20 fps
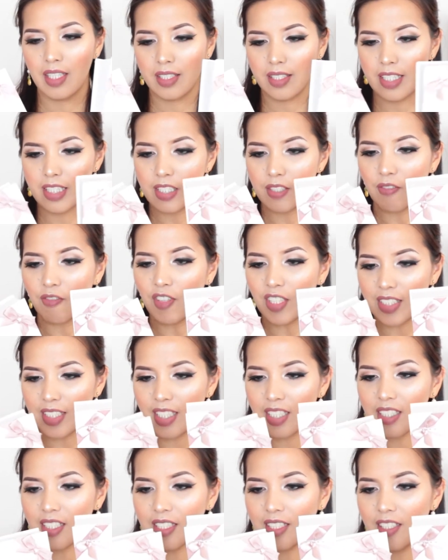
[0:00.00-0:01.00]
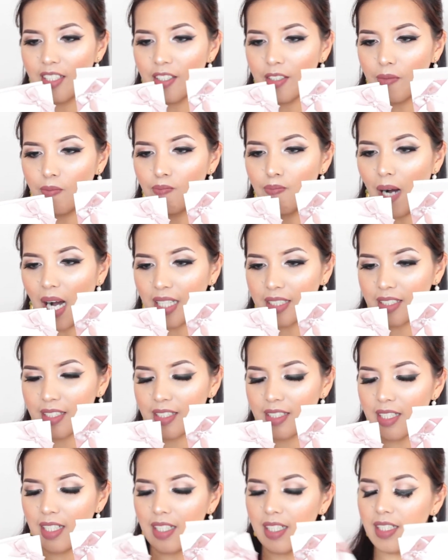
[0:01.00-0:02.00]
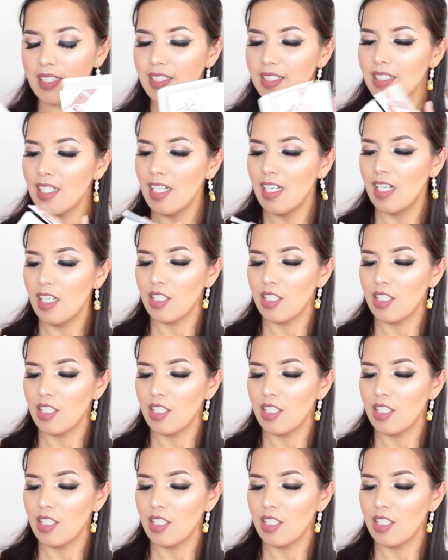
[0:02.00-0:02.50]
these freaking cute boxes?